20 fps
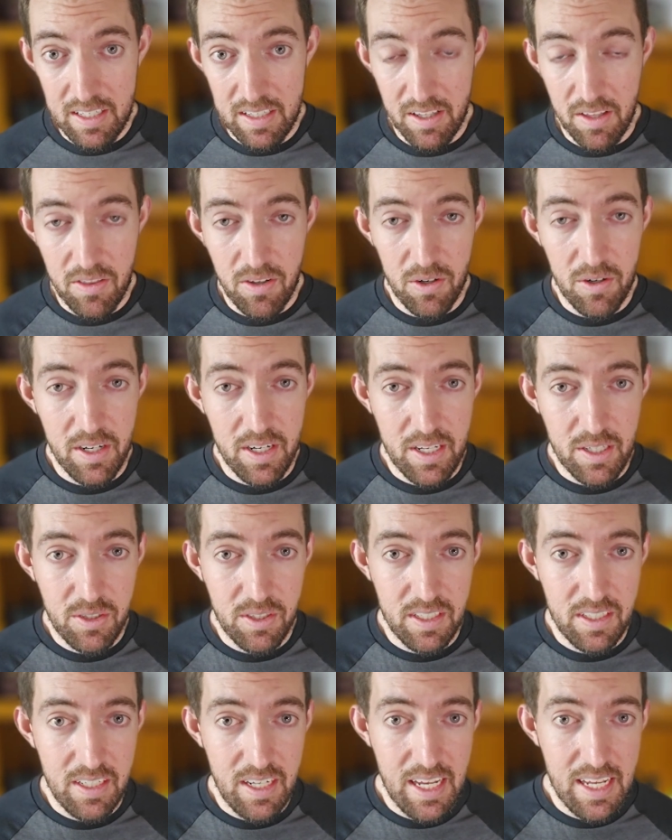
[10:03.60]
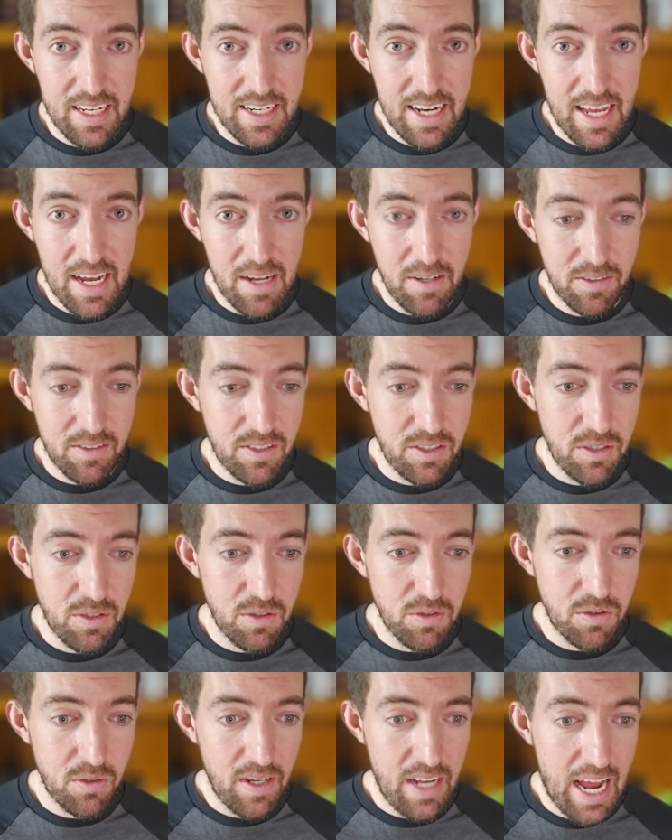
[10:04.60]
in the 3rd edition, and now
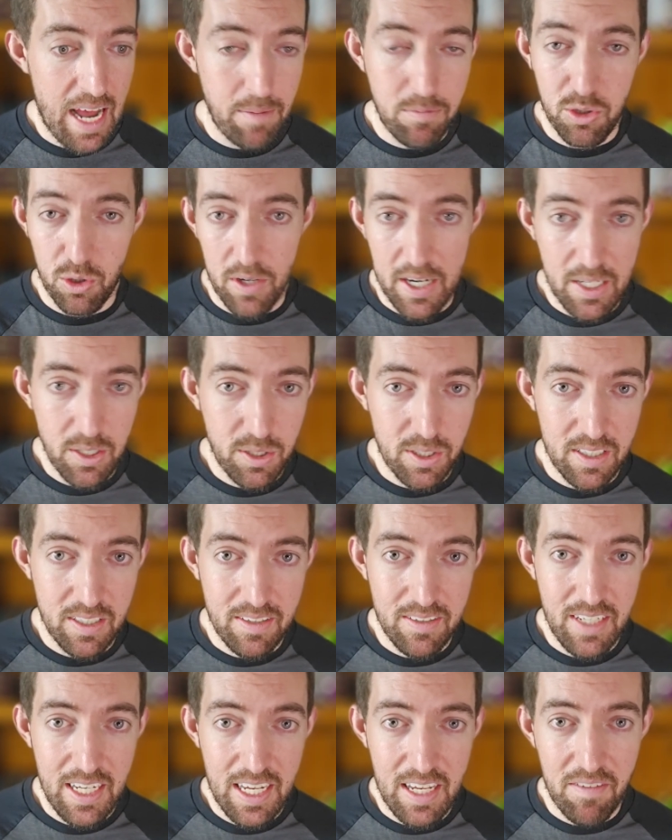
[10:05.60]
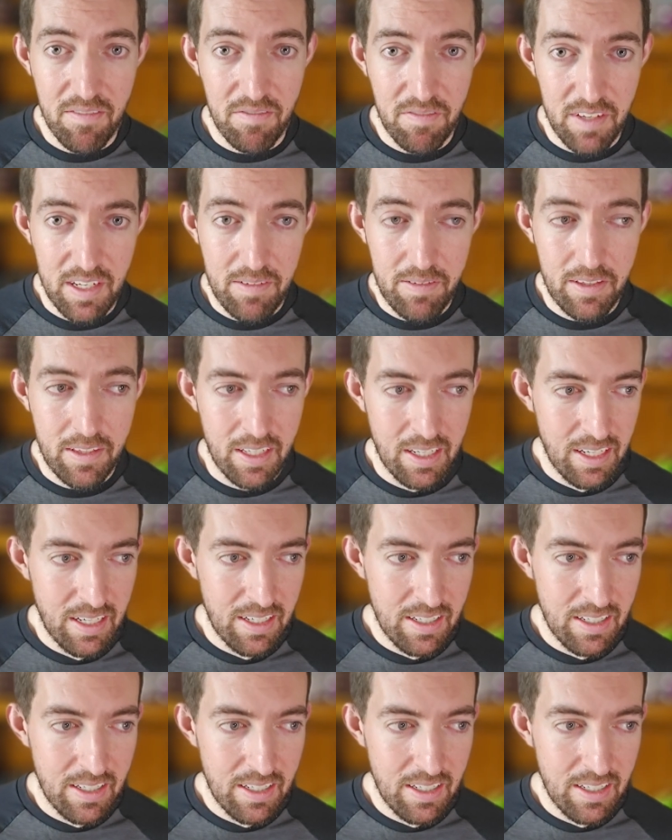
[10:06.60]
to abjuration in 5th.